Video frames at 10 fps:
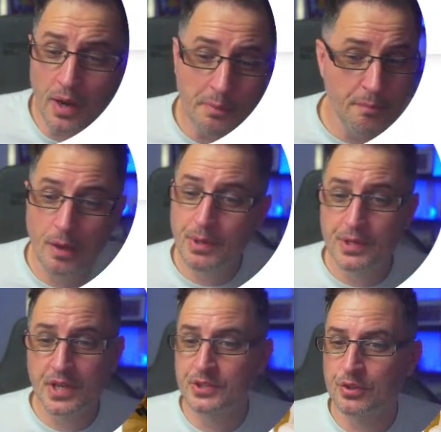Maybe it's
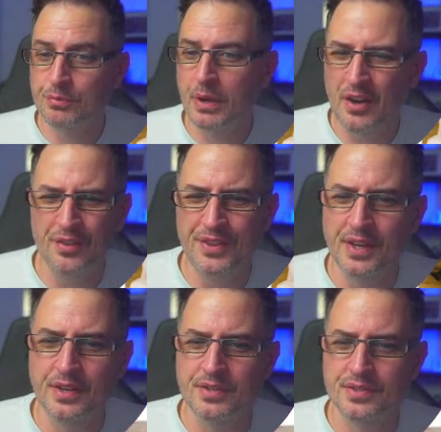seasonal, but I don't think
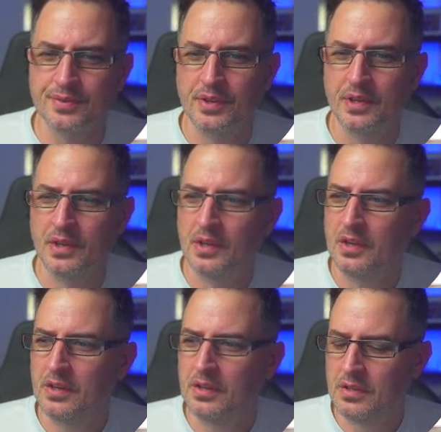it is.
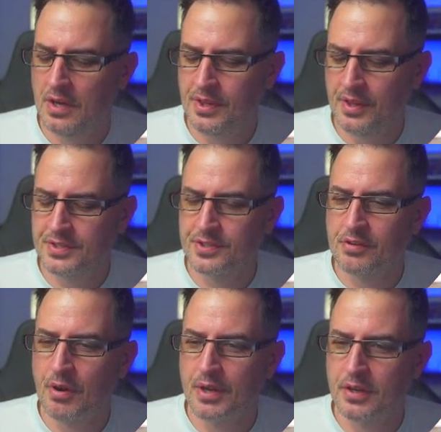I think this is a
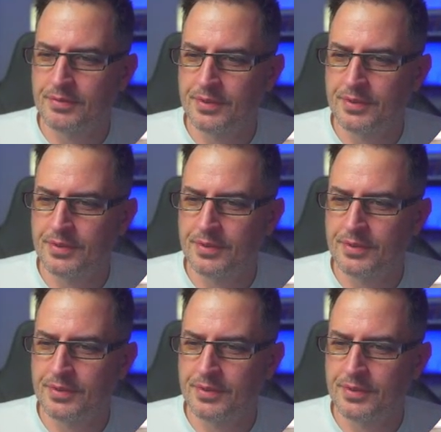great gift.